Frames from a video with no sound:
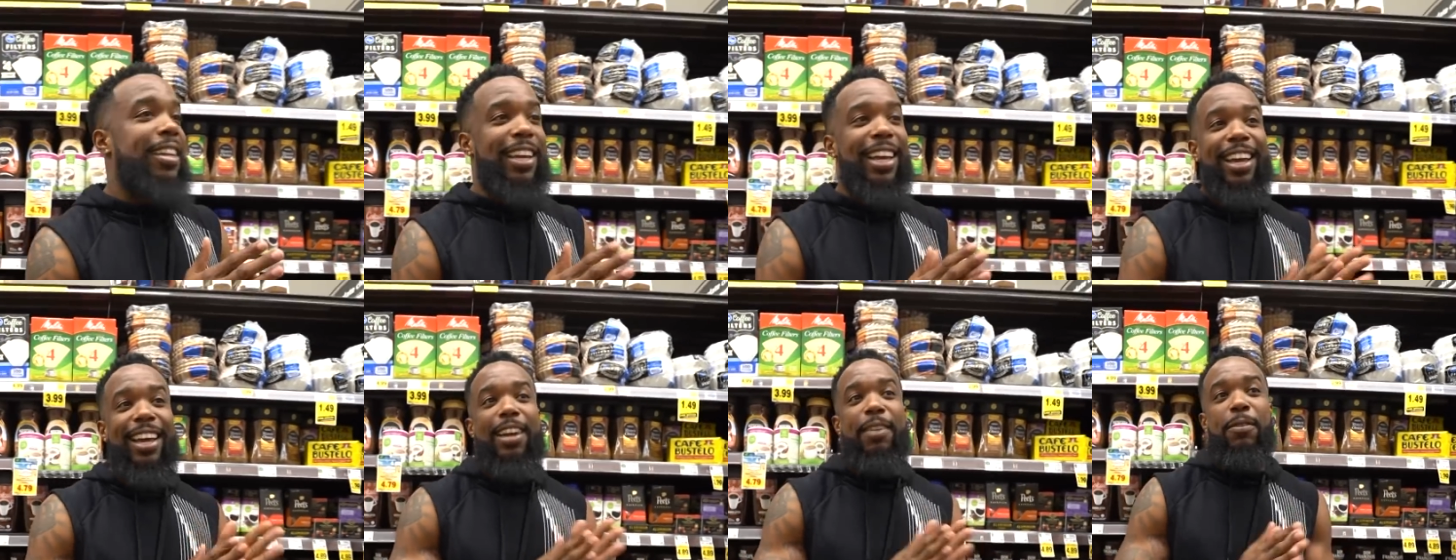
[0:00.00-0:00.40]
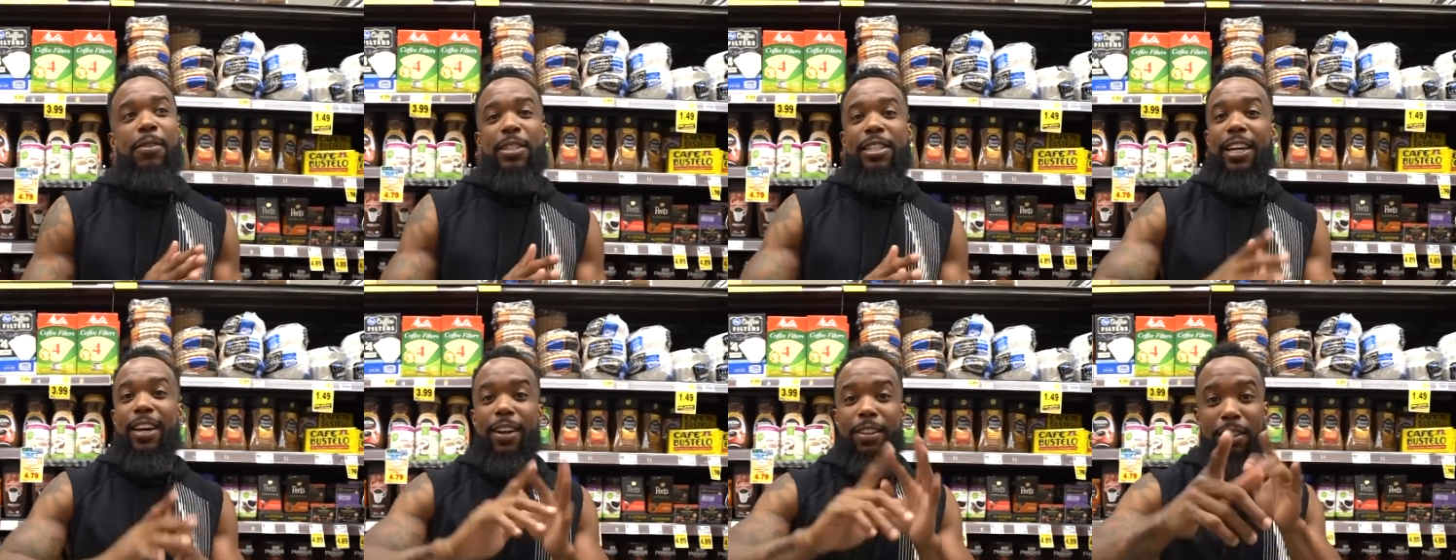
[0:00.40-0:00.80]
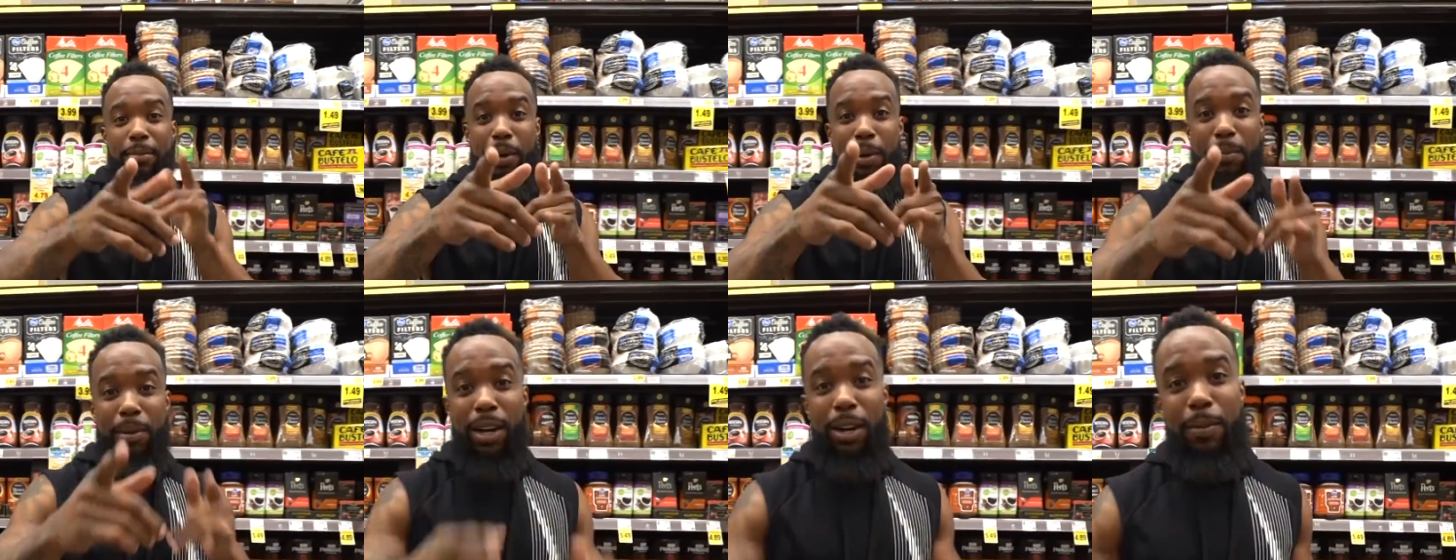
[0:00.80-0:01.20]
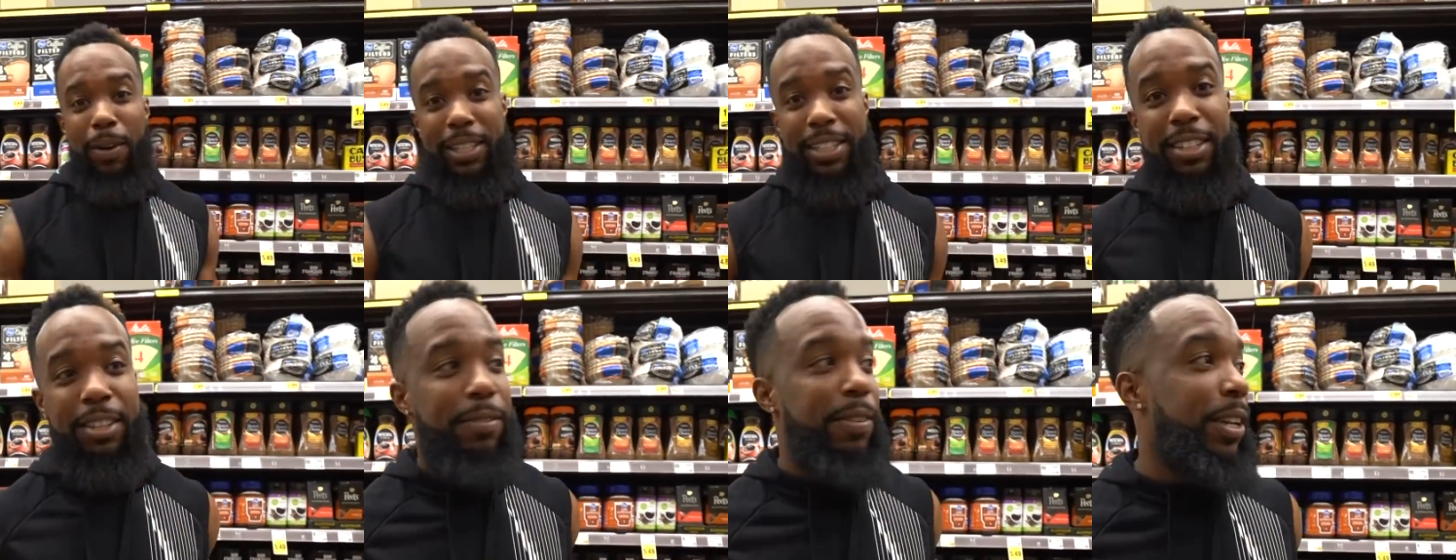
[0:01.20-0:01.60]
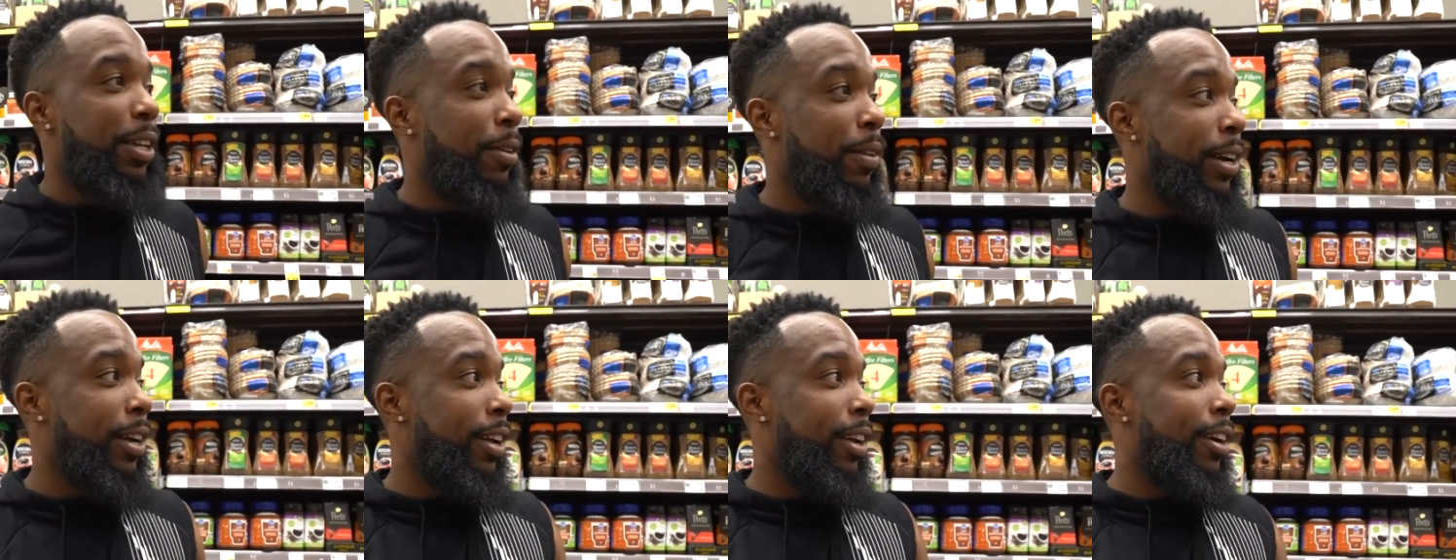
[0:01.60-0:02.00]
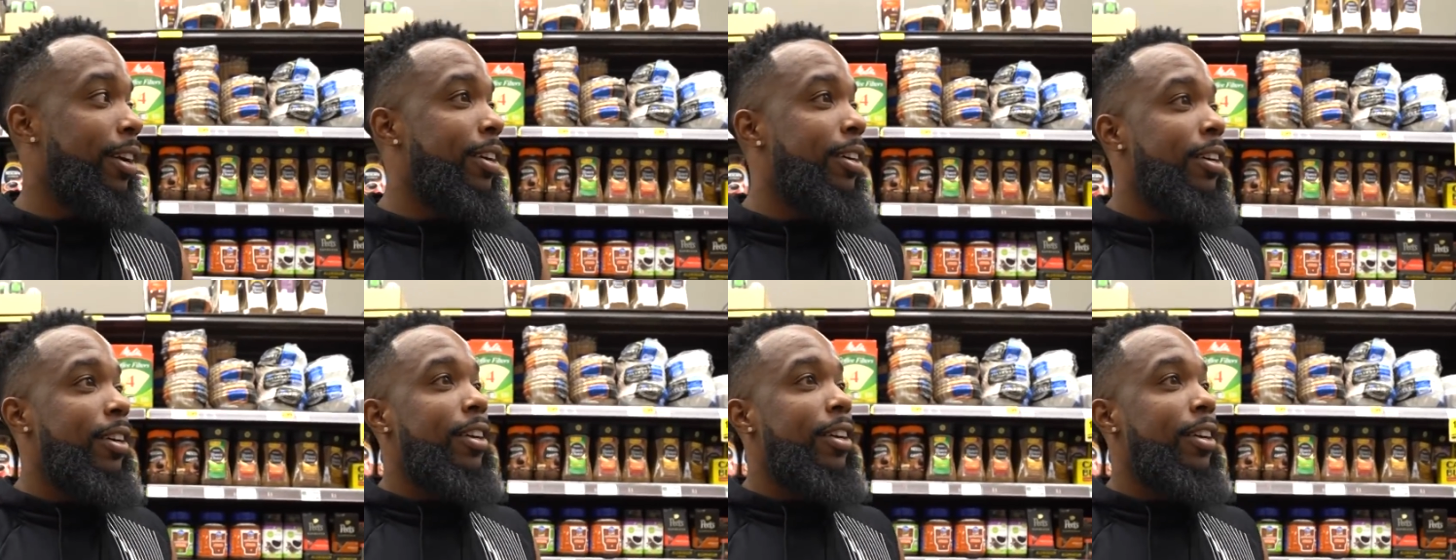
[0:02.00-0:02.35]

yeah. Shout out to my mom watching the video right now.